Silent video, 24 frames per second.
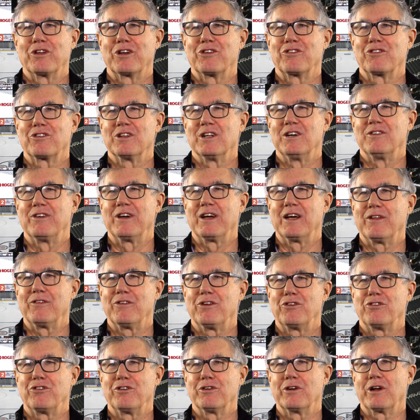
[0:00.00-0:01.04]
in his glove hand
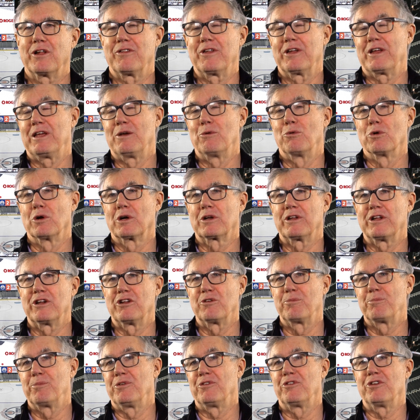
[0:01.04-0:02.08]
this year, and I think he worked at his
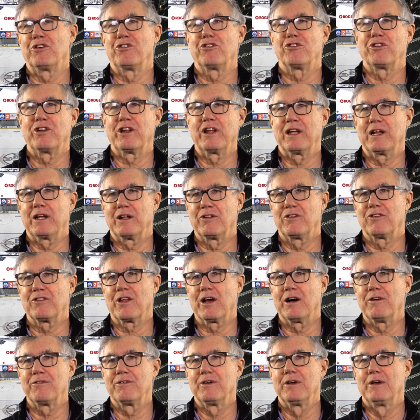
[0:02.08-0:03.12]
positioning and
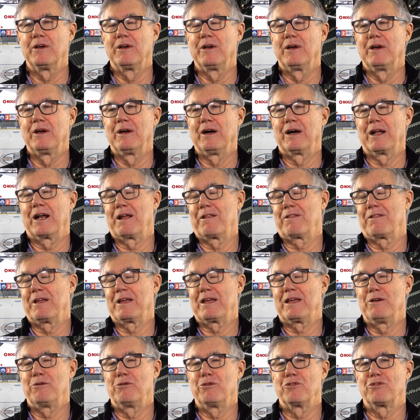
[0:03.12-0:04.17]
stuff. And I think
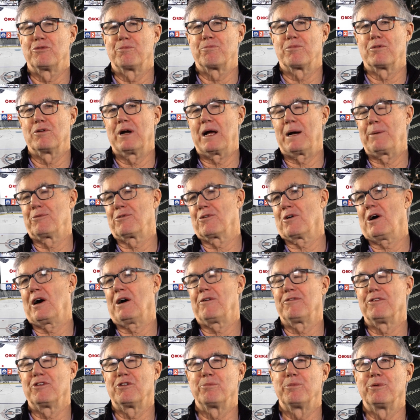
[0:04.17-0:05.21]
he was perhaps
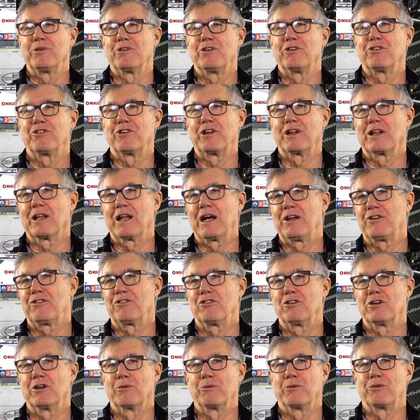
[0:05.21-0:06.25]
off his positioning last
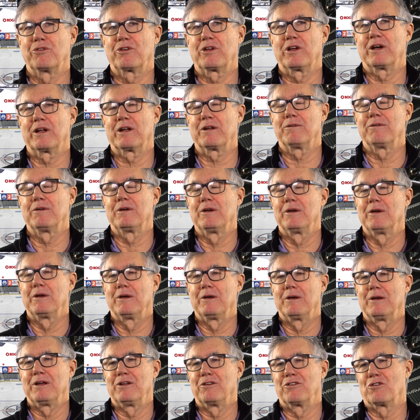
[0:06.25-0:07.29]
year, and was kind of
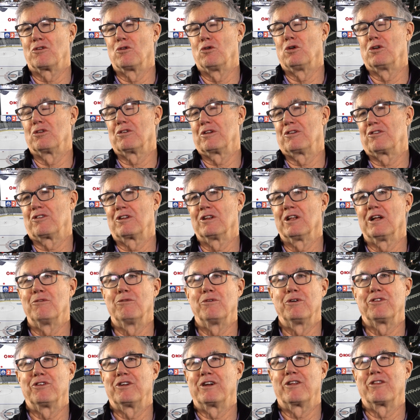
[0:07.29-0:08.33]
his goal, his glove
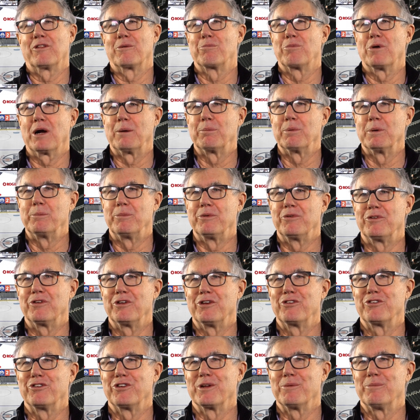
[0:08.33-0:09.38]
wasn't in the proper
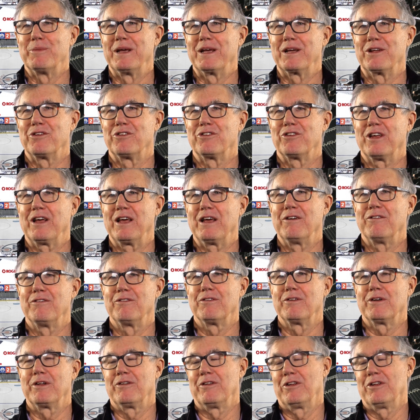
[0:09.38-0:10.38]
position to make a save. And